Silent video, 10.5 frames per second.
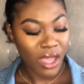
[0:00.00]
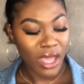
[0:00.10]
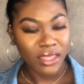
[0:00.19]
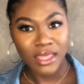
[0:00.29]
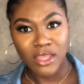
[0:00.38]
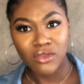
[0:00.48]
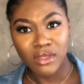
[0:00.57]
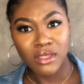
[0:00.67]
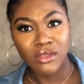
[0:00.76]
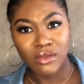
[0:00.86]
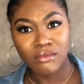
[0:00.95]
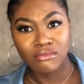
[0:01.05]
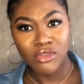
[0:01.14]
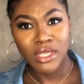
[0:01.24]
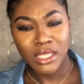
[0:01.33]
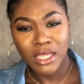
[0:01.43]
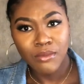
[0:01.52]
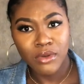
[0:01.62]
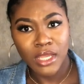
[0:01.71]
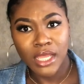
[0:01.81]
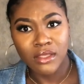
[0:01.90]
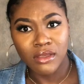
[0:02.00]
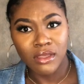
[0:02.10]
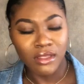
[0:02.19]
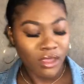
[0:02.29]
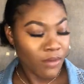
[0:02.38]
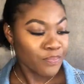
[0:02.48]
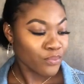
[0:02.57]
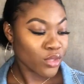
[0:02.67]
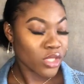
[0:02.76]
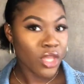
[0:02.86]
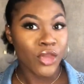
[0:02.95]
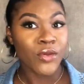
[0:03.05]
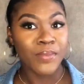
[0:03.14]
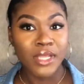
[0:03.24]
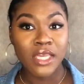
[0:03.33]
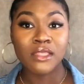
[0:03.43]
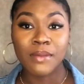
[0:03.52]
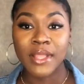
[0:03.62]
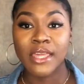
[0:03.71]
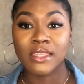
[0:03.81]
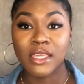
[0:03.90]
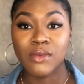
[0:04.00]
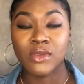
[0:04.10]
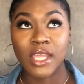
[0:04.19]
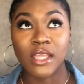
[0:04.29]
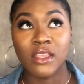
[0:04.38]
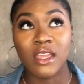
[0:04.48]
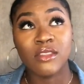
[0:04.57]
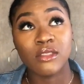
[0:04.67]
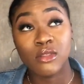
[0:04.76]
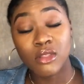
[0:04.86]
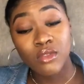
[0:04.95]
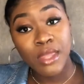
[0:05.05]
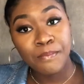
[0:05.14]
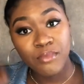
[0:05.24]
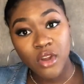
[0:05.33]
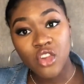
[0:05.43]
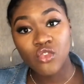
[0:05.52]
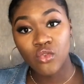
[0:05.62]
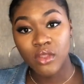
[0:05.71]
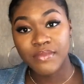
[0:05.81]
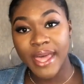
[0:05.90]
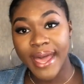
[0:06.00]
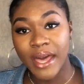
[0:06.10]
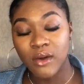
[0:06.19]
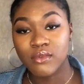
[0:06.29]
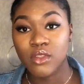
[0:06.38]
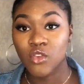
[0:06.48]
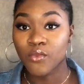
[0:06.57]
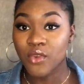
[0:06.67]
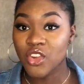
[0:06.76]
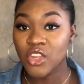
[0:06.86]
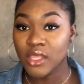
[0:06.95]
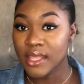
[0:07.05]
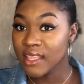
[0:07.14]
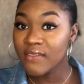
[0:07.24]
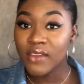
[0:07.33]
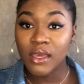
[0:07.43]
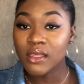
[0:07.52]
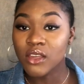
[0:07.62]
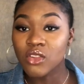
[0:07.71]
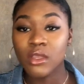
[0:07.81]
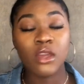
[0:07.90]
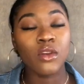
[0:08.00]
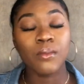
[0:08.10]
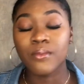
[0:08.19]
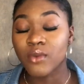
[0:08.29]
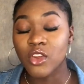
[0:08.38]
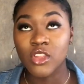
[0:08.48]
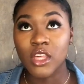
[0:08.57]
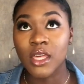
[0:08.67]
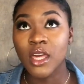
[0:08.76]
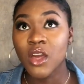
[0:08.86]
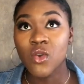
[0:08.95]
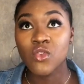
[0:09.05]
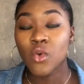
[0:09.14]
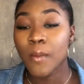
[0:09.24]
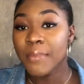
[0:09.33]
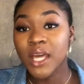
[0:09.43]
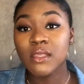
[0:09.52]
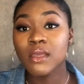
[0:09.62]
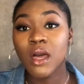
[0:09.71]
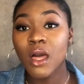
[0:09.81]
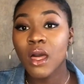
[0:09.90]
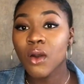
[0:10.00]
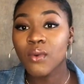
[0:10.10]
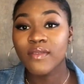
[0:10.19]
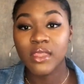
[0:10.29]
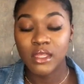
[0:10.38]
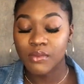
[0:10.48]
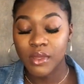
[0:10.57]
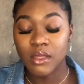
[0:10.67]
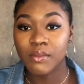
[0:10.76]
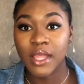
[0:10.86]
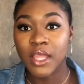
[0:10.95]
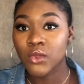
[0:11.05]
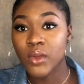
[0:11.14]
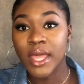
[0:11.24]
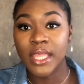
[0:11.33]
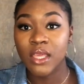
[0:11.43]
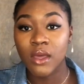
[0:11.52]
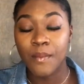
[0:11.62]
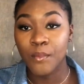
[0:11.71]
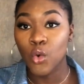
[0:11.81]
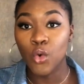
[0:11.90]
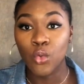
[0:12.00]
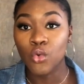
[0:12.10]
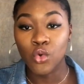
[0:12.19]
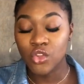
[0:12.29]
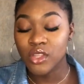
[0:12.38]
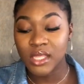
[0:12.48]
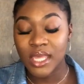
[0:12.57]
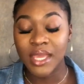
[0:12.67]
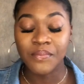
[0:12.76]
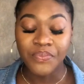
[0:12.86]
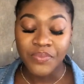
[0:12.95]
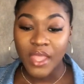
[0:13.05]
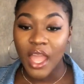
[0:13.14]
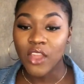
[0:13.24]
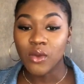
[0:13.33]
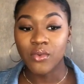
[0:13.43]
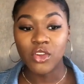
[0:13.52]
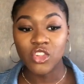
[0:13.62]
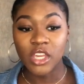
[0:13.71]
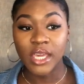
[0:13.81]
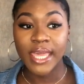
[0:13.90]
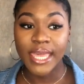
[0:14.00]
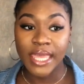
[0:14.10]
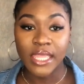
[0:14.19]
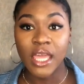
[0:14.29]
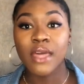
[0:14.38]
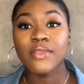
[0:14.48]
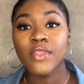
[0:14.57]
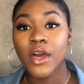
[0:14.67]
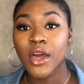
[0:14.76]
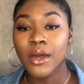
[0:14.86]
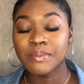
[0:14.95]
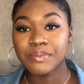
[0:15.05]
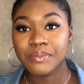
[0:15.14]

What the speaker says: and that you need heat protectant. So please apply the heat protectant, and so then brush all of that out. So you're brushing the leave-in conditioner, you're brushing your butter, whether that's butter blend or any oil you're using, and you're brushing in the